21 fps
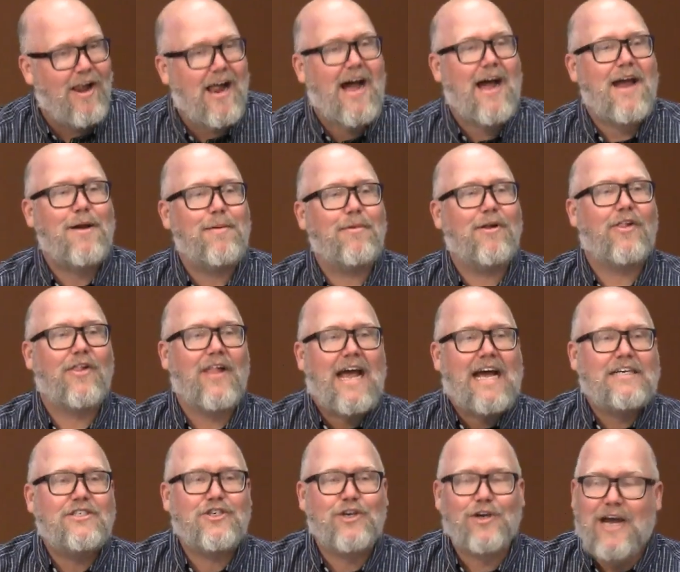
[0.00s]
I am
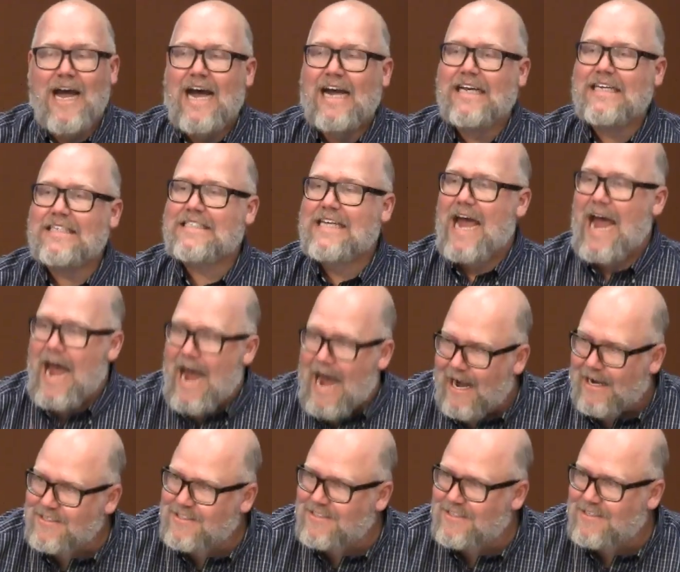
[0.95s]
glad you guys
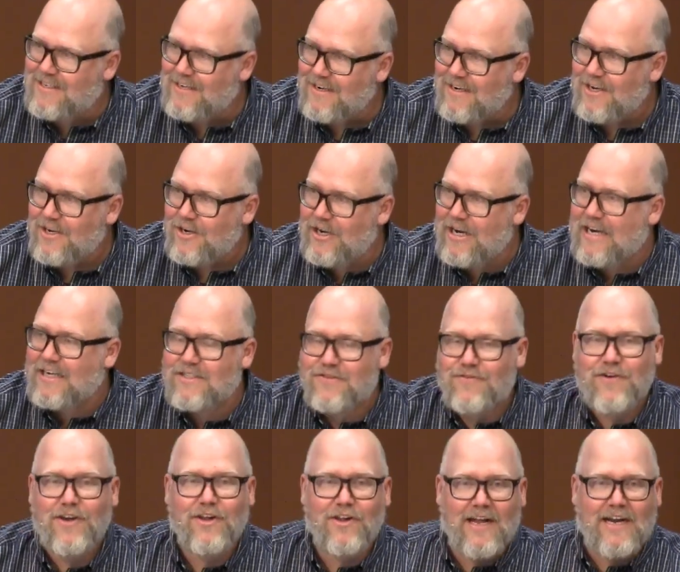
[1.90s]
asked. Do you guys
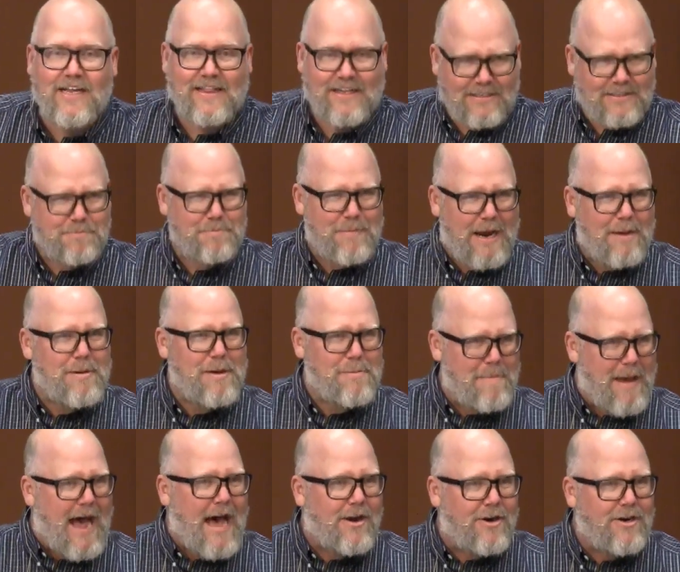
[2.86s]
feel like this maybe
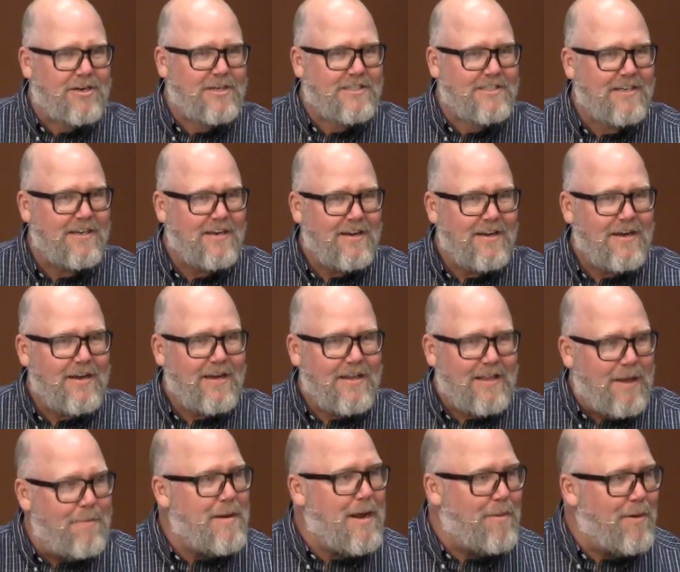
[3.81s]
matters?
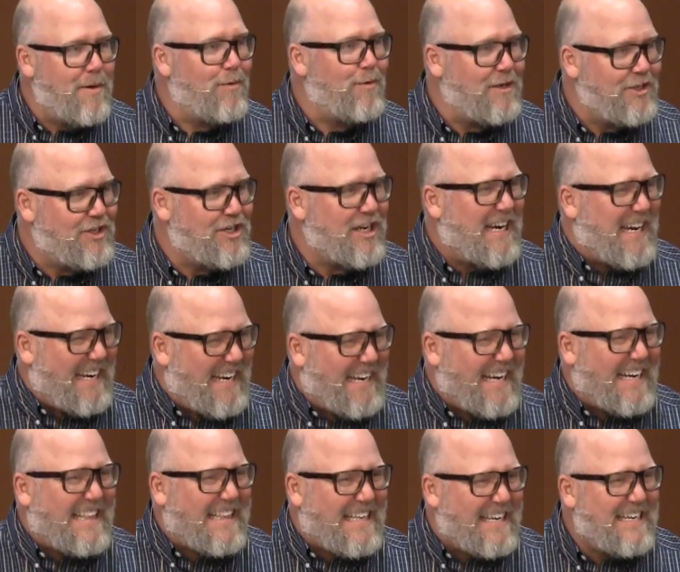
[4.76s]
That maybe we should
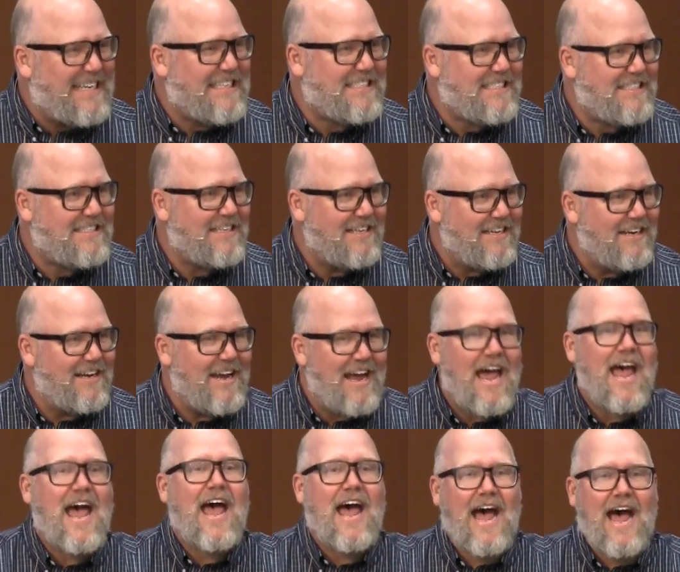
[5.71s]
get this?
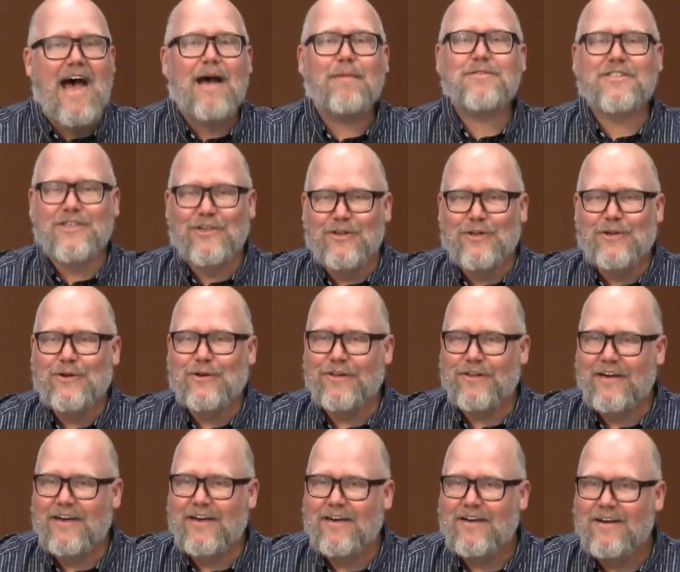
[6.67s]

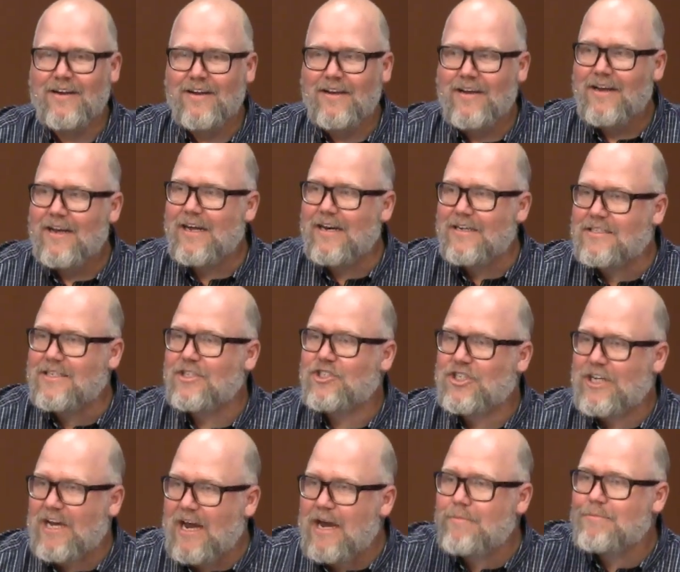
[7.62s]
Absolutely. And it's a
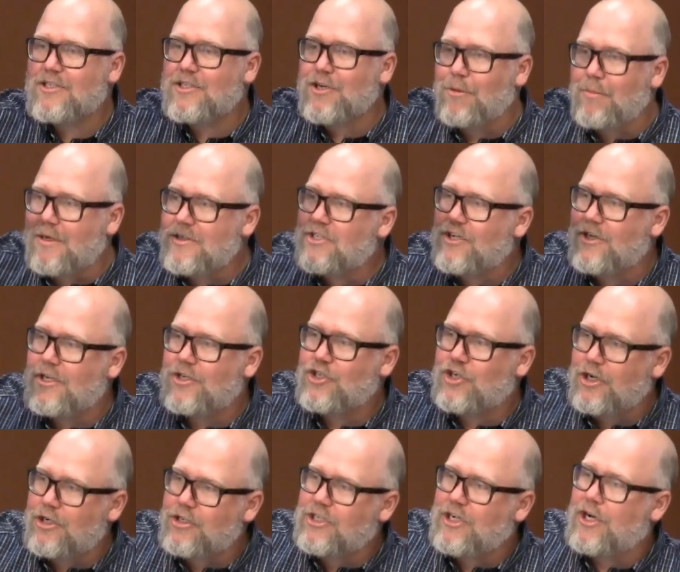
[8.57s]
shame so much of the
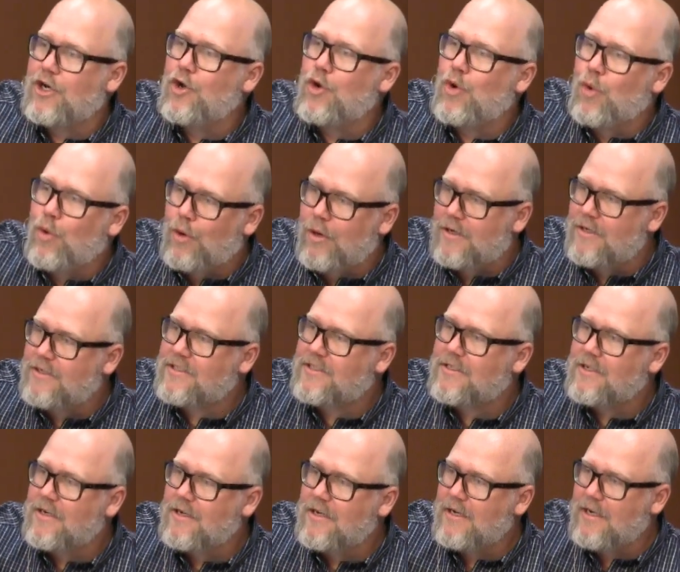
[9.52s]
church
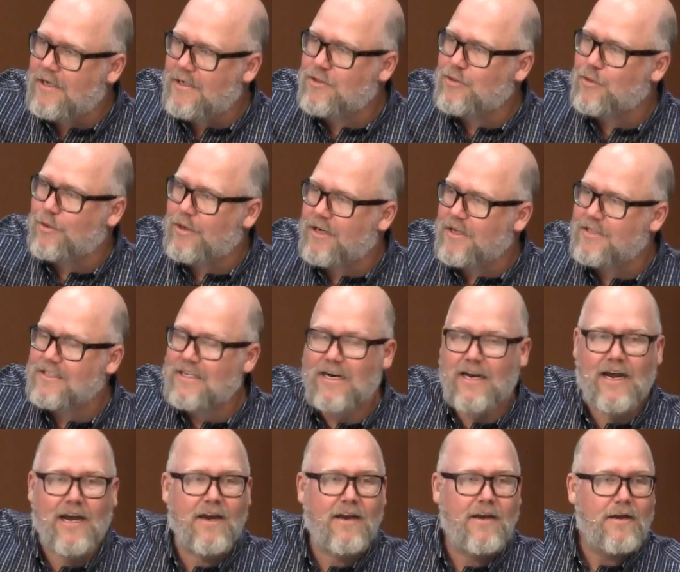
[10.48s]
ignores Israel
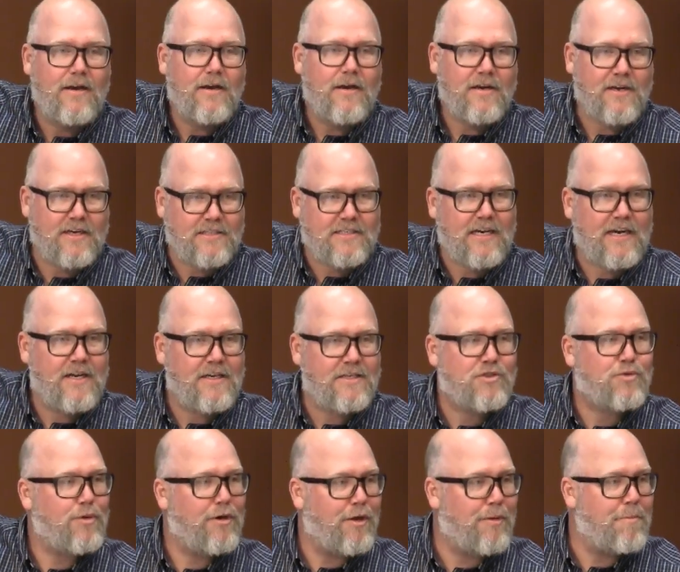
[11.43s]
today because
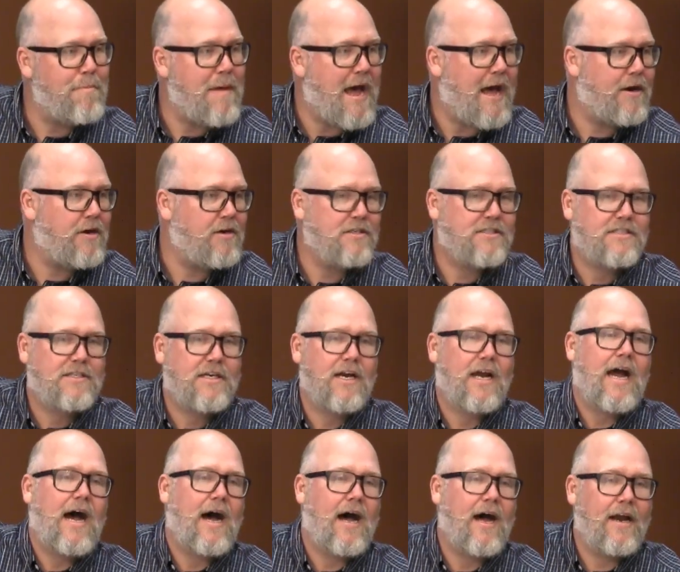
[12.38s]
Israel matters to
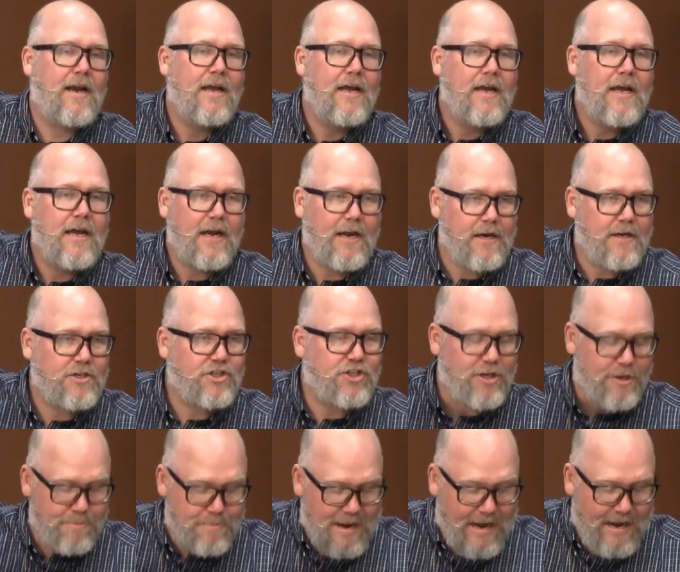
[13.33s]
God and it
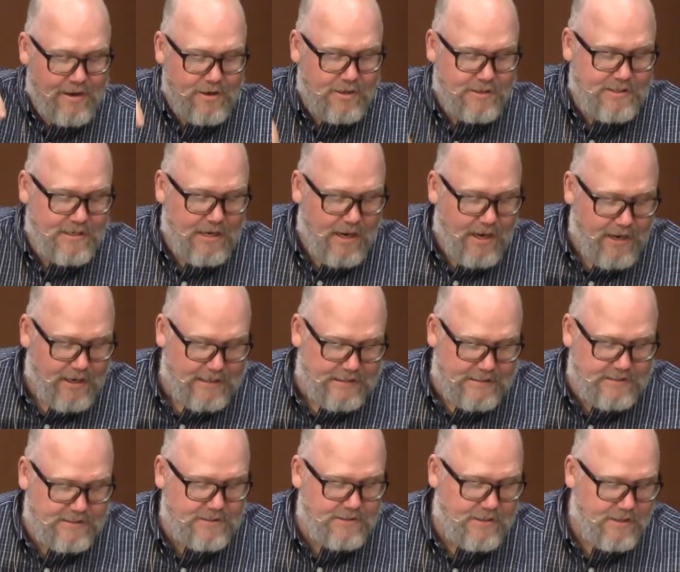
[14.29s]
should matter to
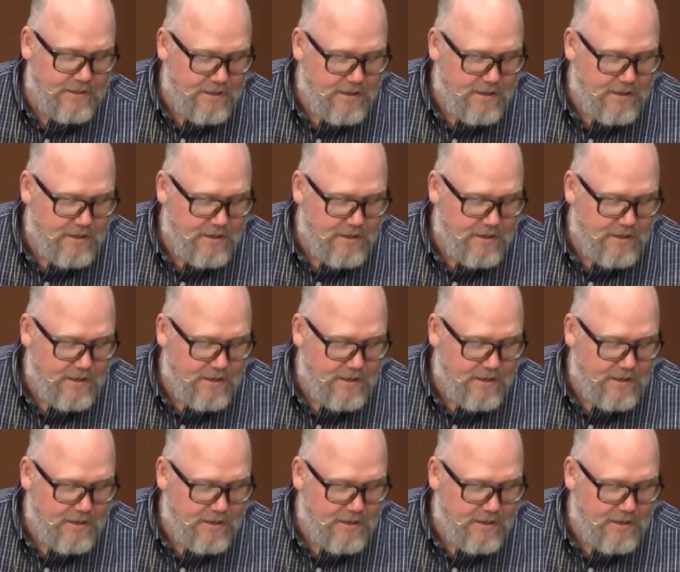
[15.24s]
us.